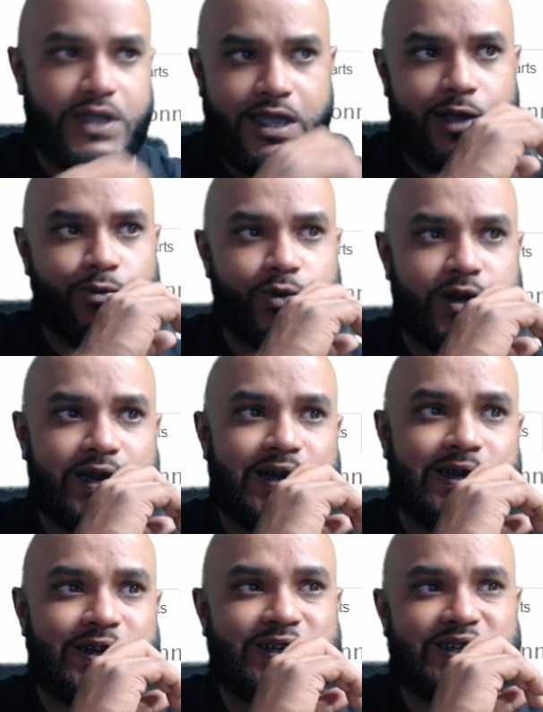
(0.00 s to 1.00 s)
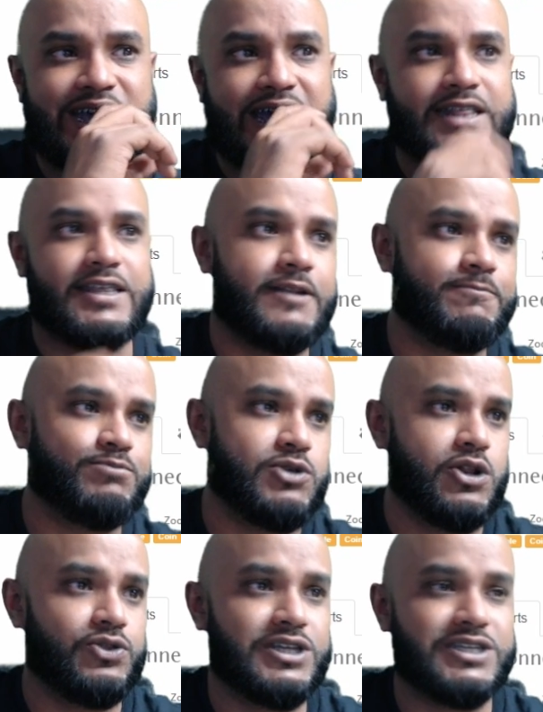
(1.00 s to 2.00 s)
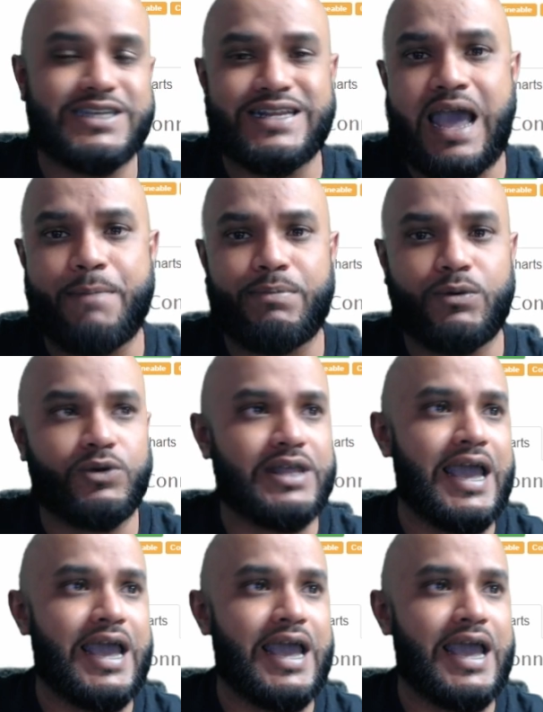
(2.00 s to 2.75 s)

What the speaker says: and we're going to understand that, this can happen with